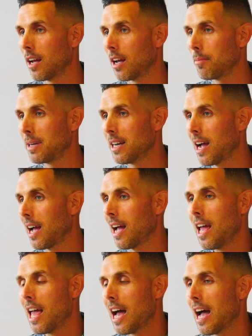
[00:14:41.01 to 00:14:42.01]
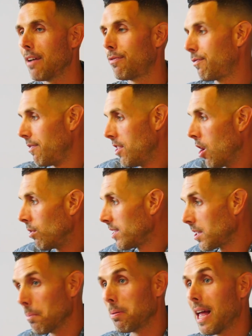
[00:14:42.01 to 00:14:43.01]
I mean, I've known
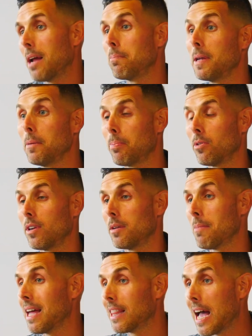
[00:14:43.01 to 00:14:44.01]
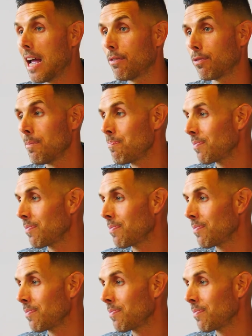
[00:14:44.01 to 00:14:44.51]
some blind people in my life,